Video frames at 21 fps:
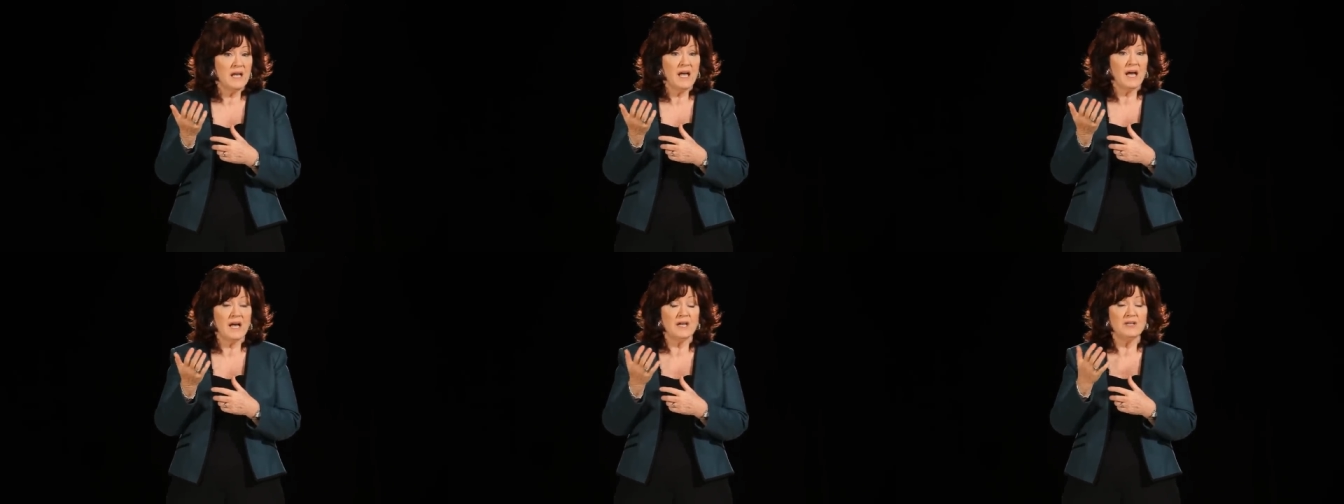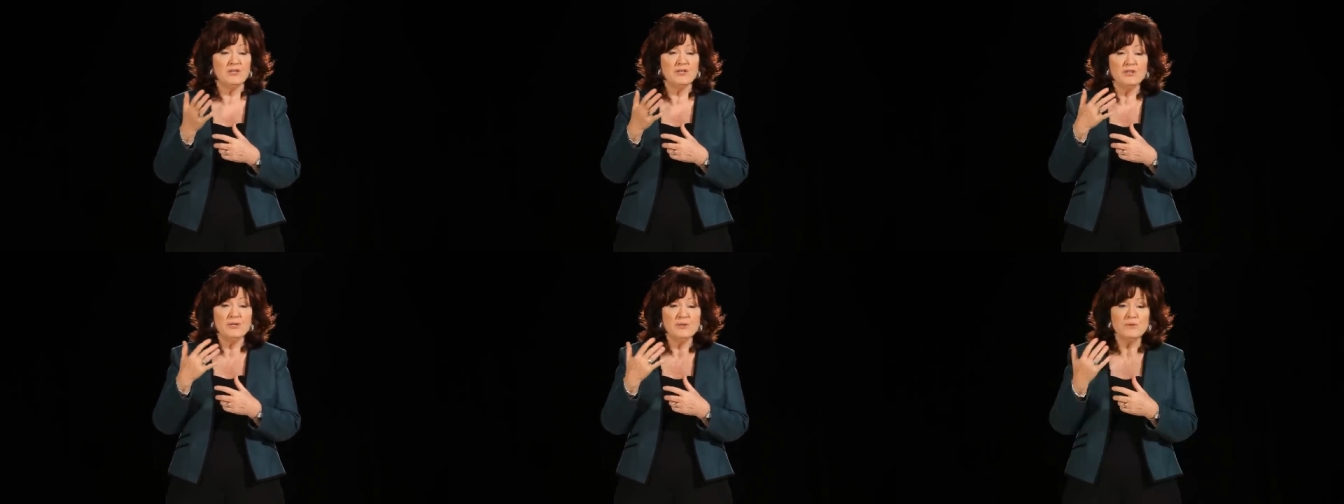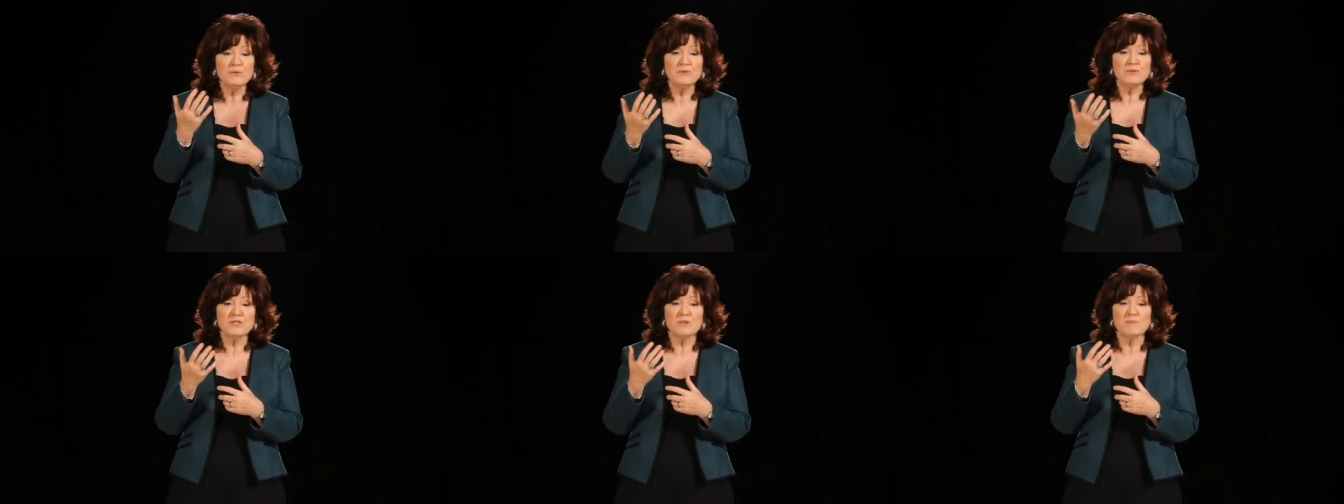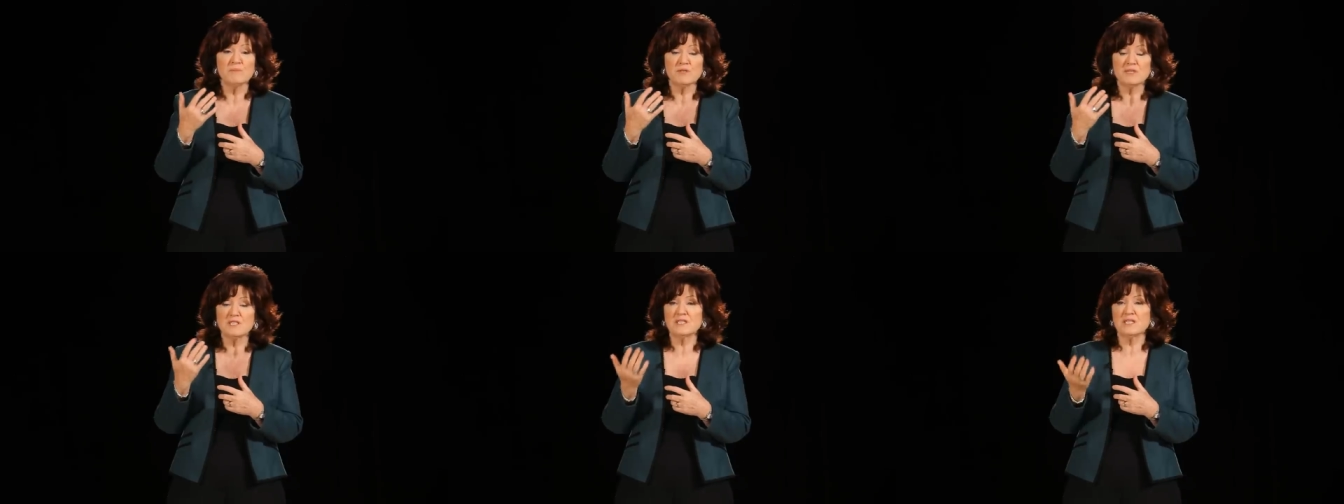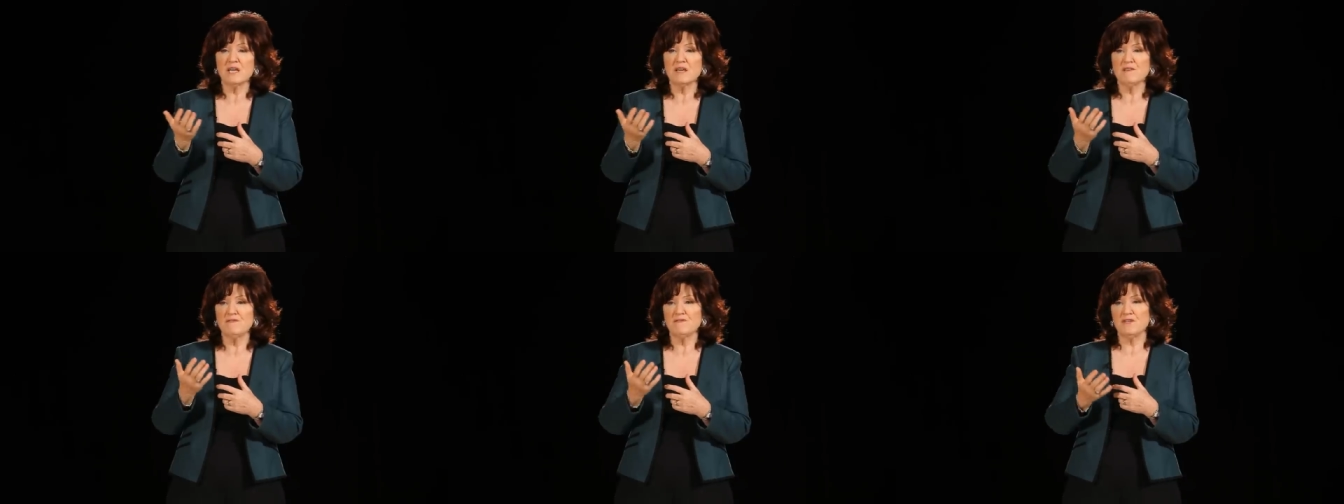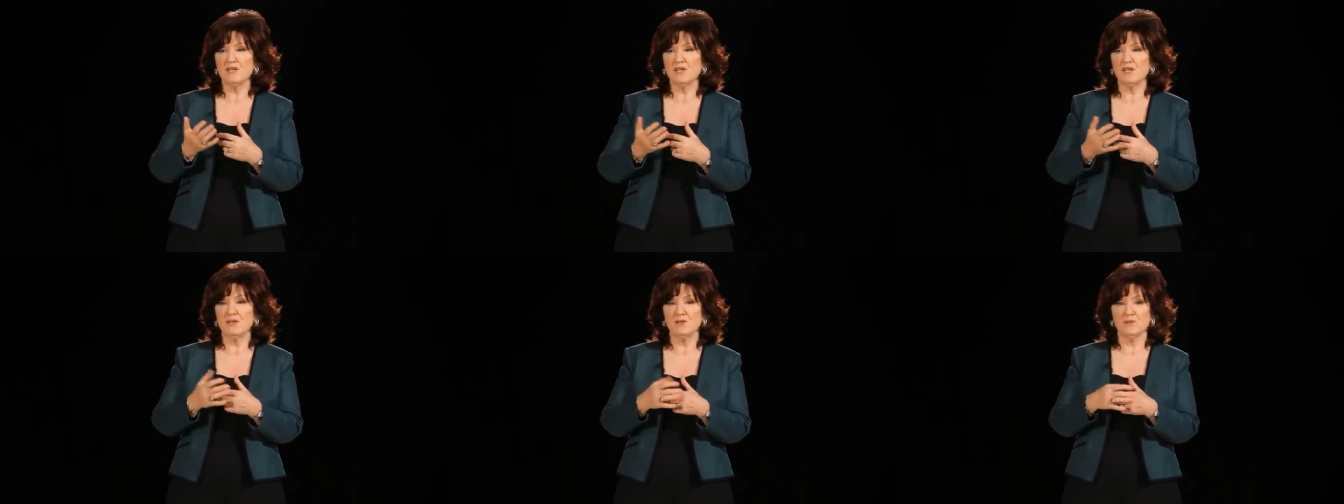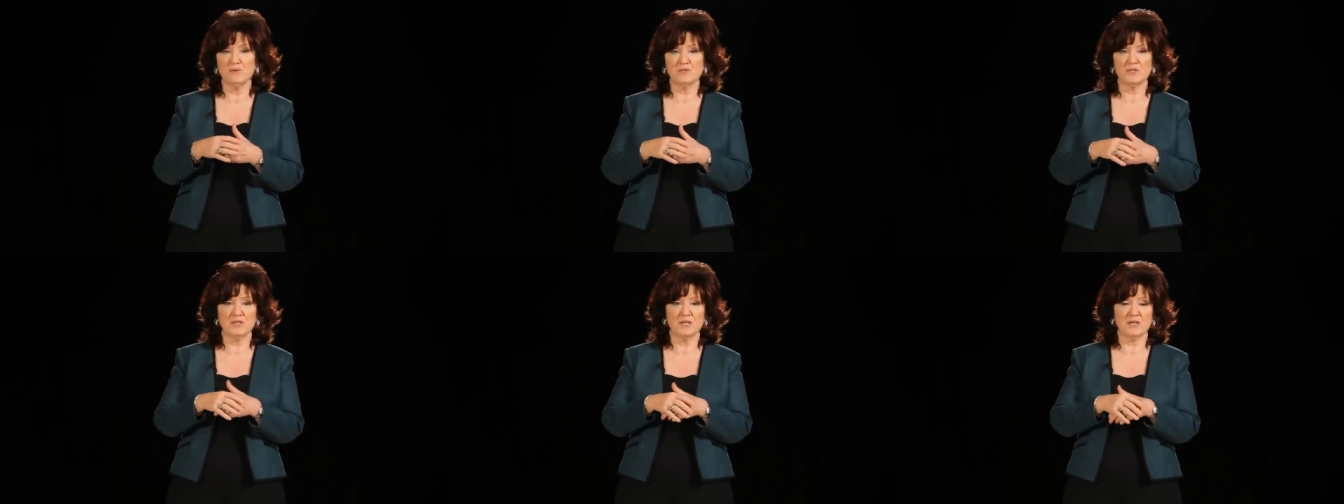and use them as safety
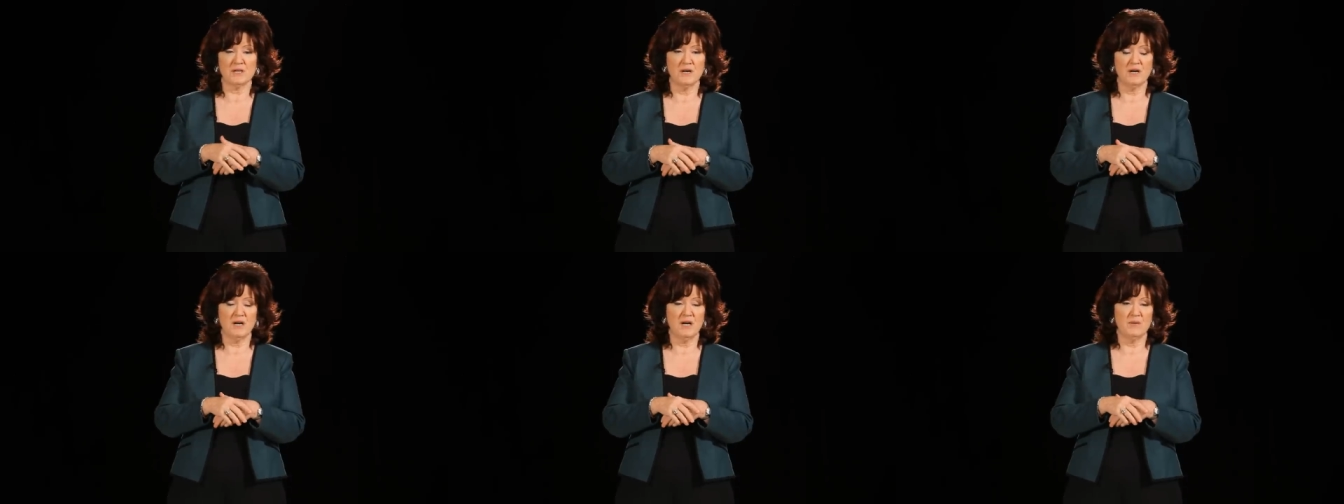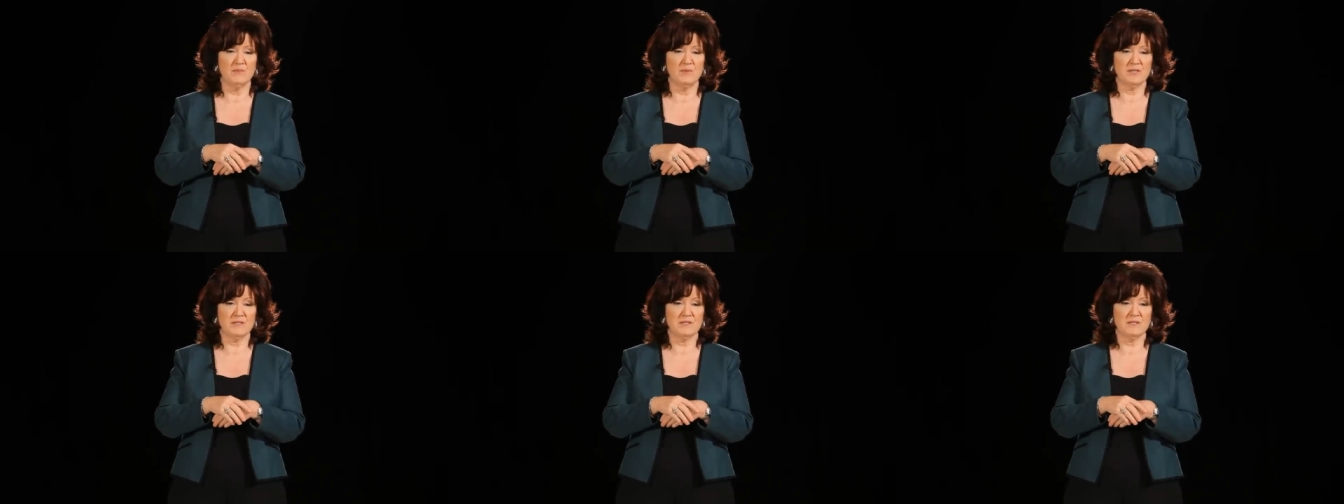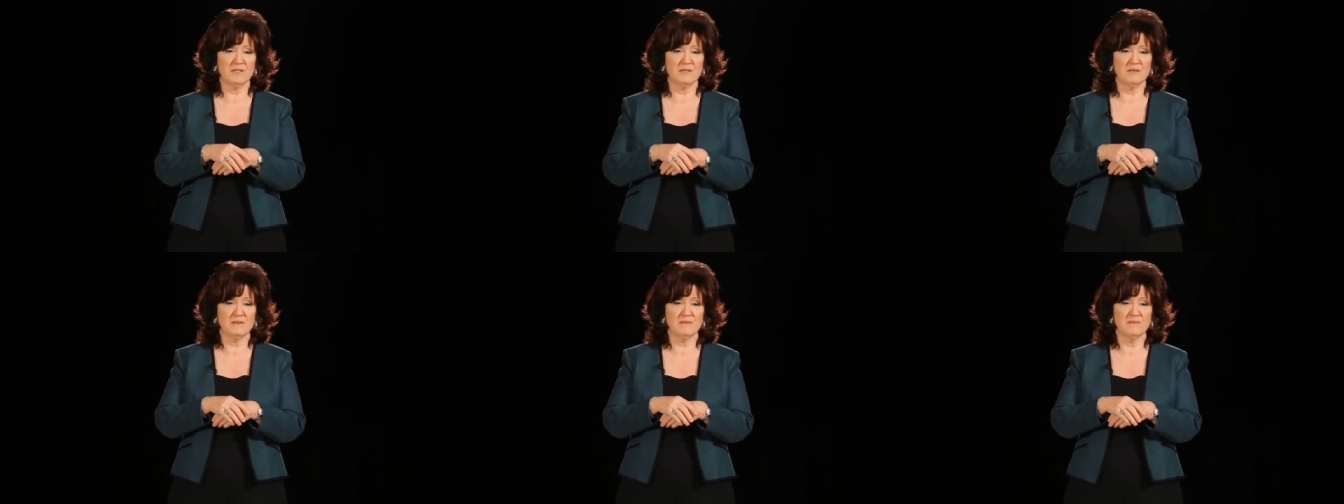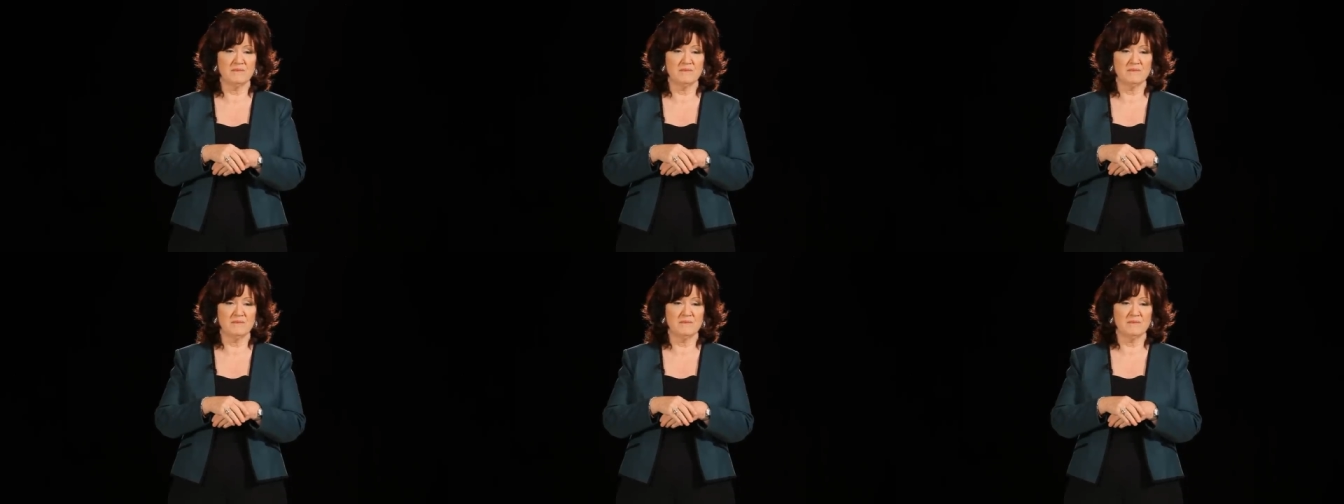cues to calm us.